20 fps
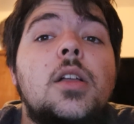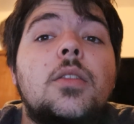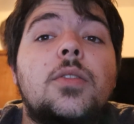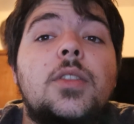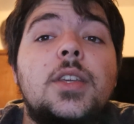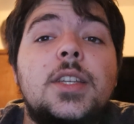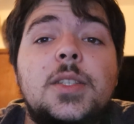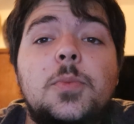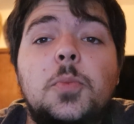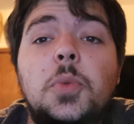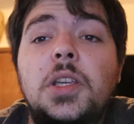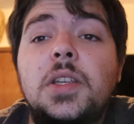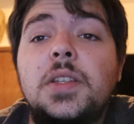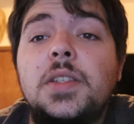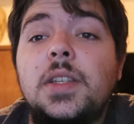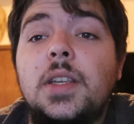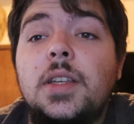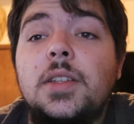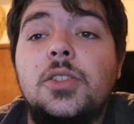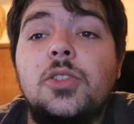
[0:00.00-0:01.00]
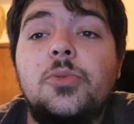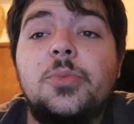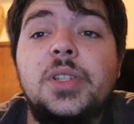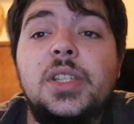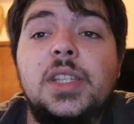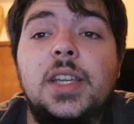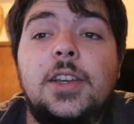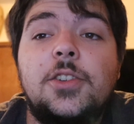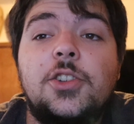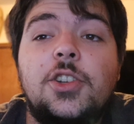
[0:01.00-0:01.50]
This piece
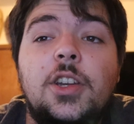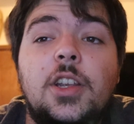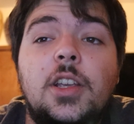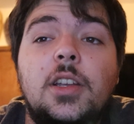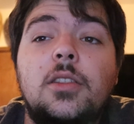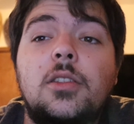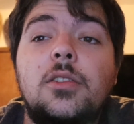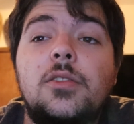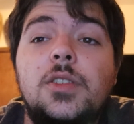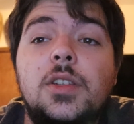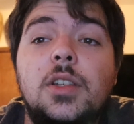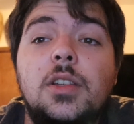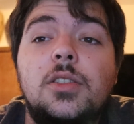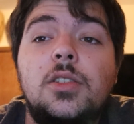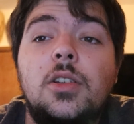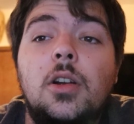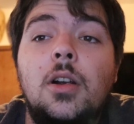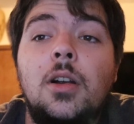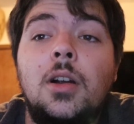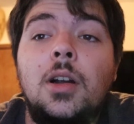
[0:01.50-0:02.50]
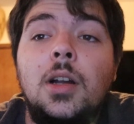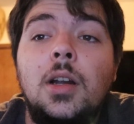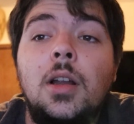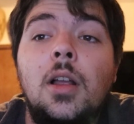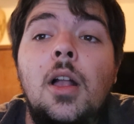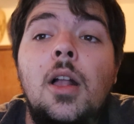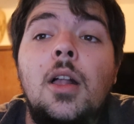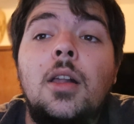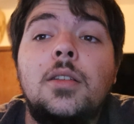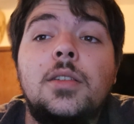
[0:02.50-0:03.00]
instrumentation includes guitar,
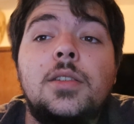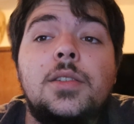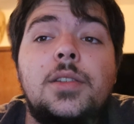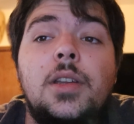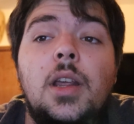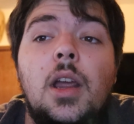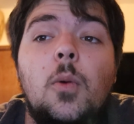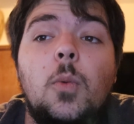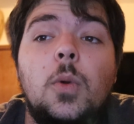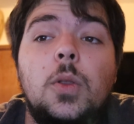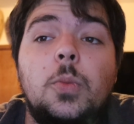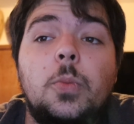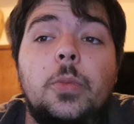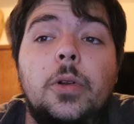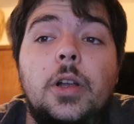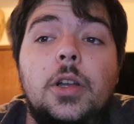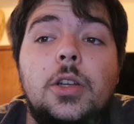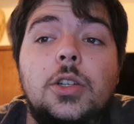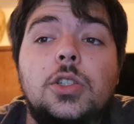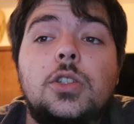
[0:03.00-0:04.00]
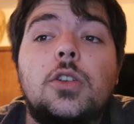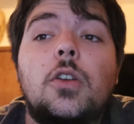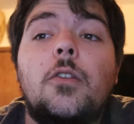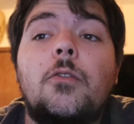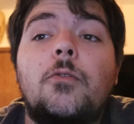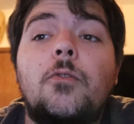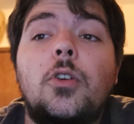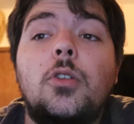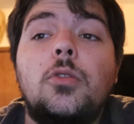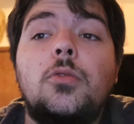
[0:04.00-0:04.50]
snare with brush,
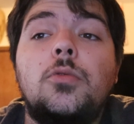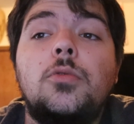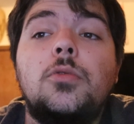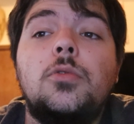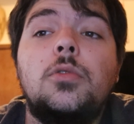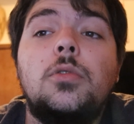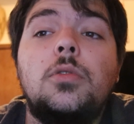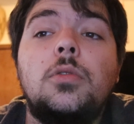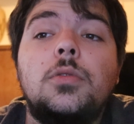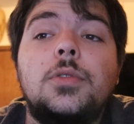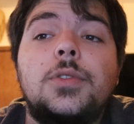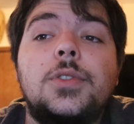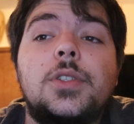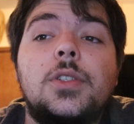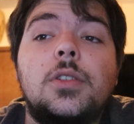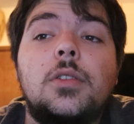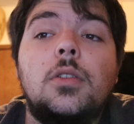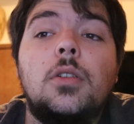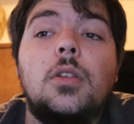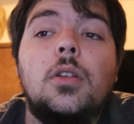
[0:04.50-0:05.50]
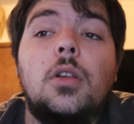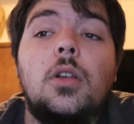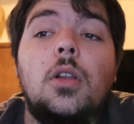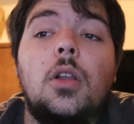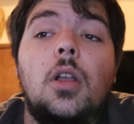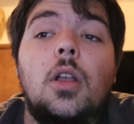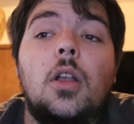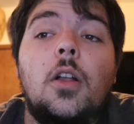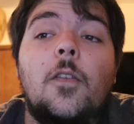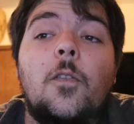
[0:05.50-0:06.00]
vocals,
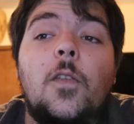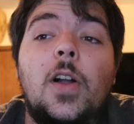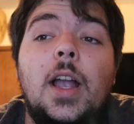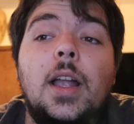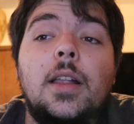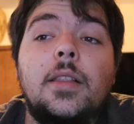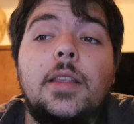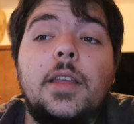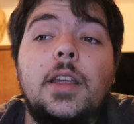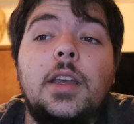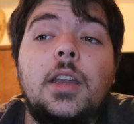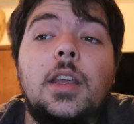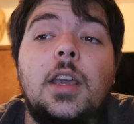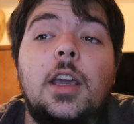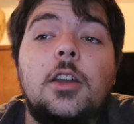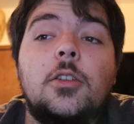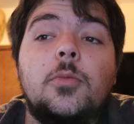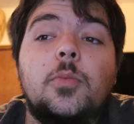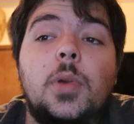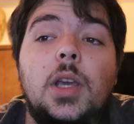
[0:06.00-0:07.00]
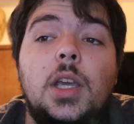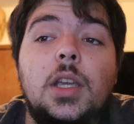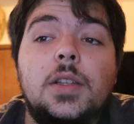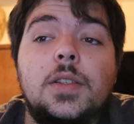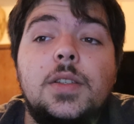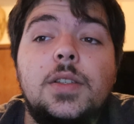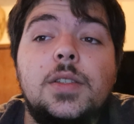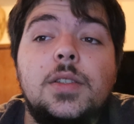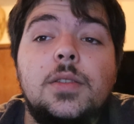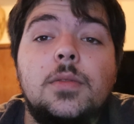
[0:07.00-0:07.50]
violin, and
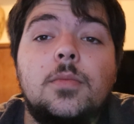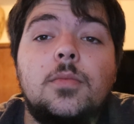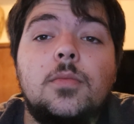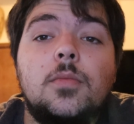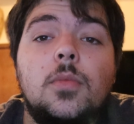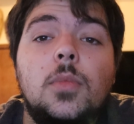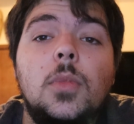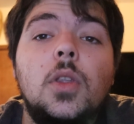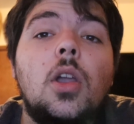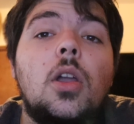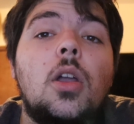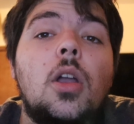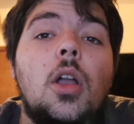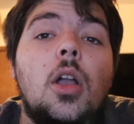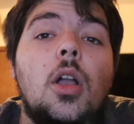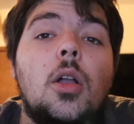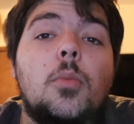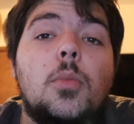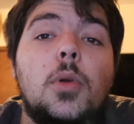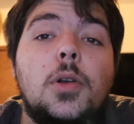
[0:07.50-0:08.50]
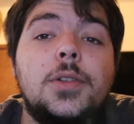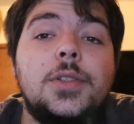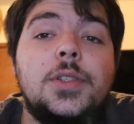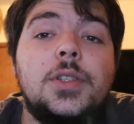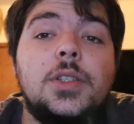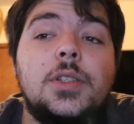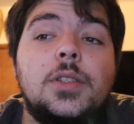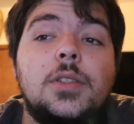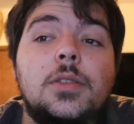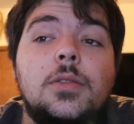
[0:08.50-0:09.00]
bass.
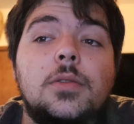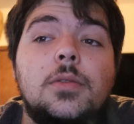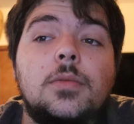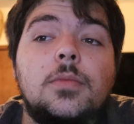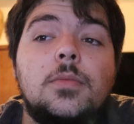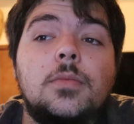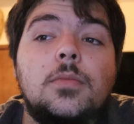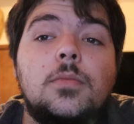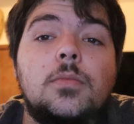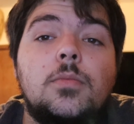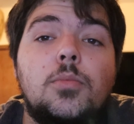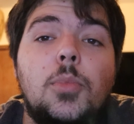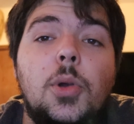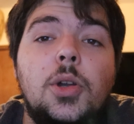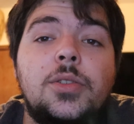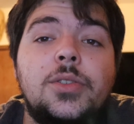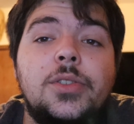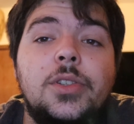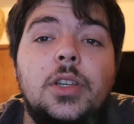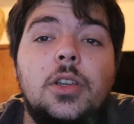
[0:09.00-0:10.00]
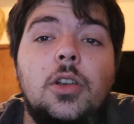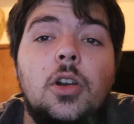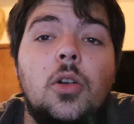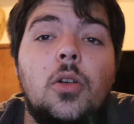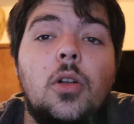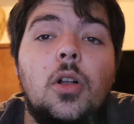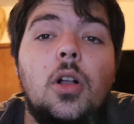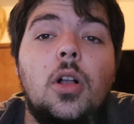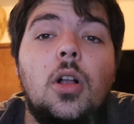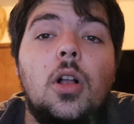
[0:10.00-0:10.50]
Mostly
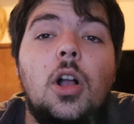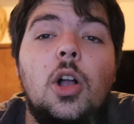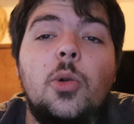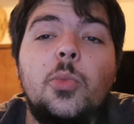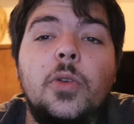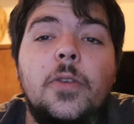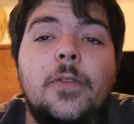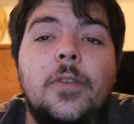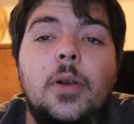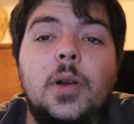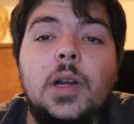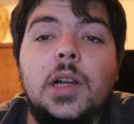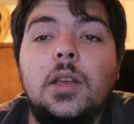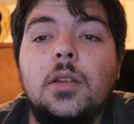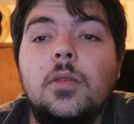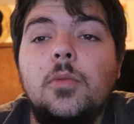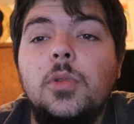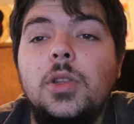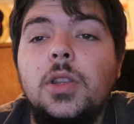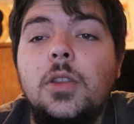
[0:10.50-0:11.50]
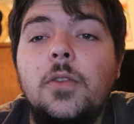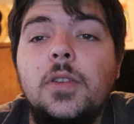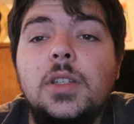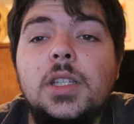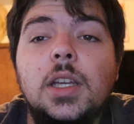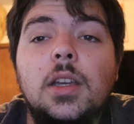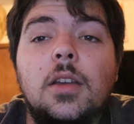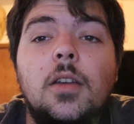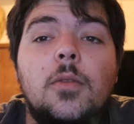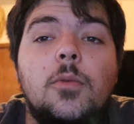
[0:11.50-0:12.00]
homophonic, with
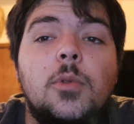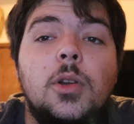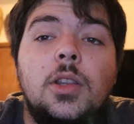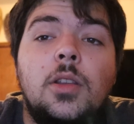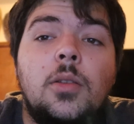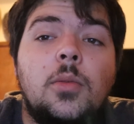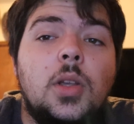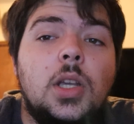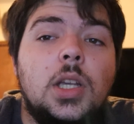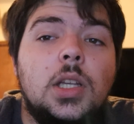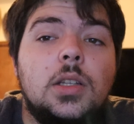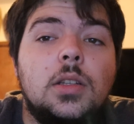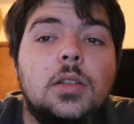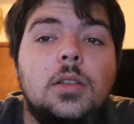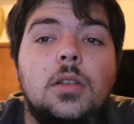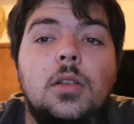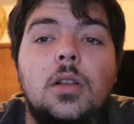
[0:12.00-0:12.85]
the rhythmic.